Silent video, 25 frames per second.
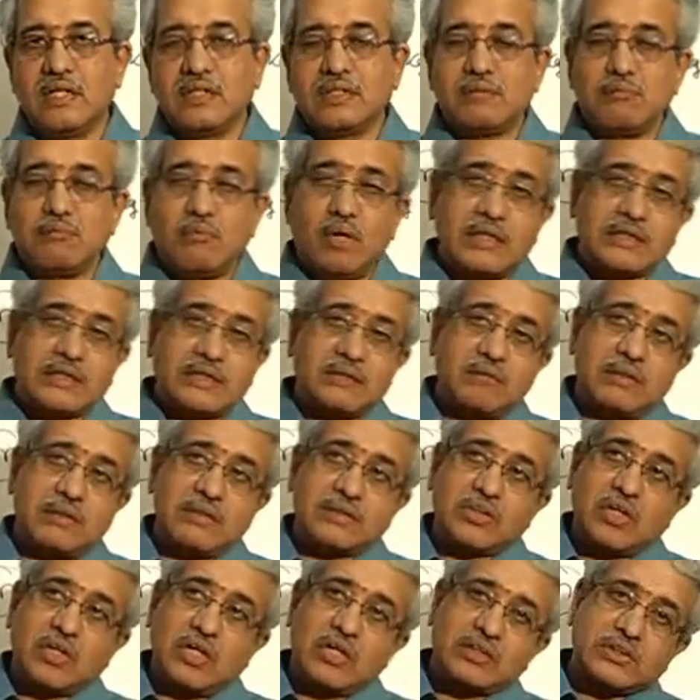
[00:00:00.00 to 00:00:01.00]
The mass
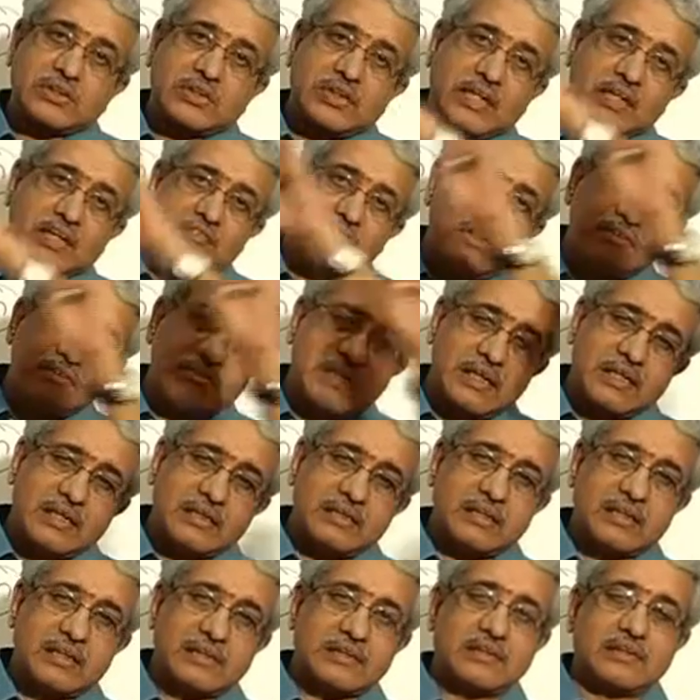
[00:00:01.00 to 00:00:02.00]
remains constant everywhere
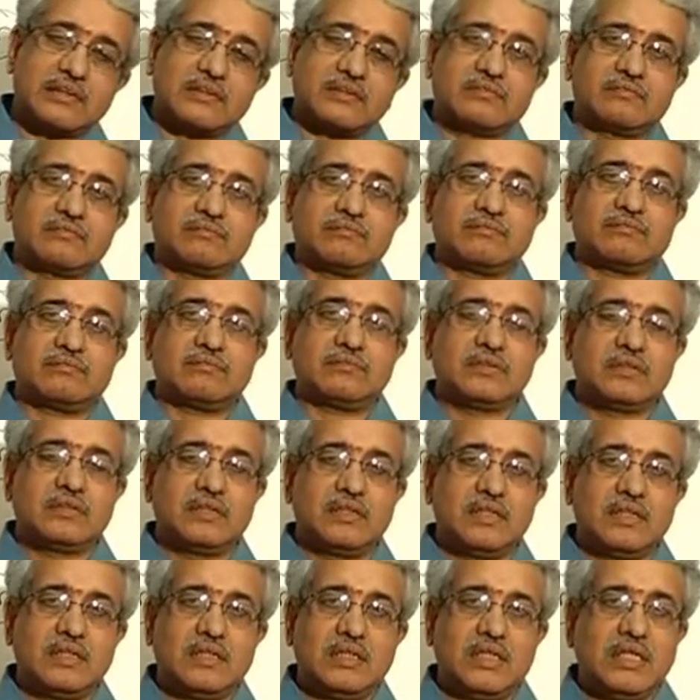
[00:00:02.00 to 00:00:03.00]
in nature.
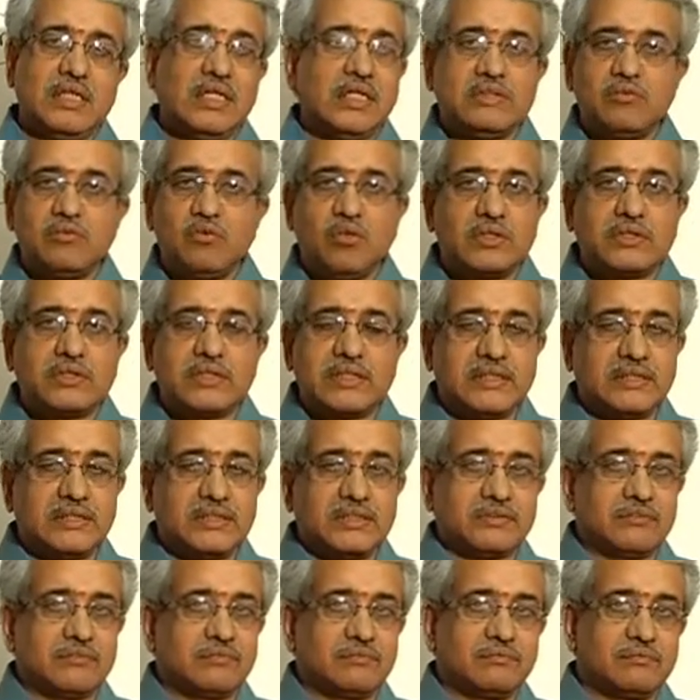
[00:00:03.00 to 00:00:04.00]
It won't
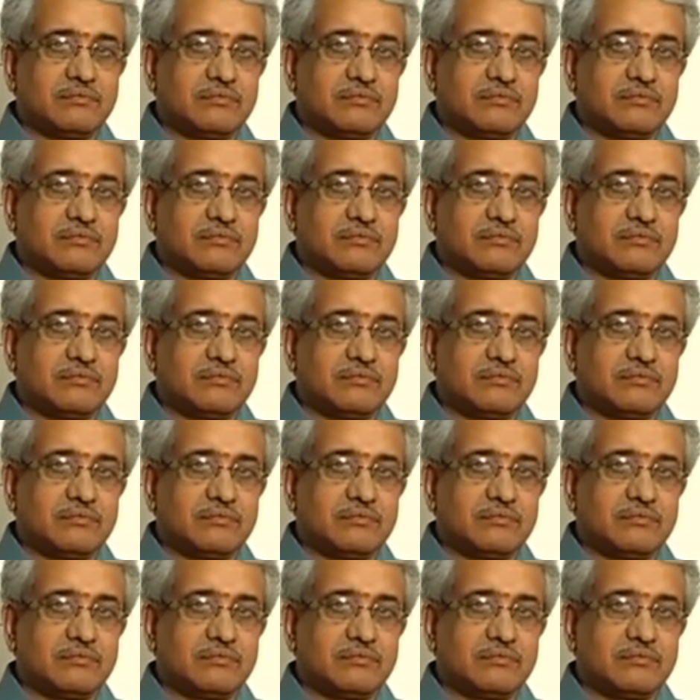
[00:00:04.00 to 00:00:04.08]
change.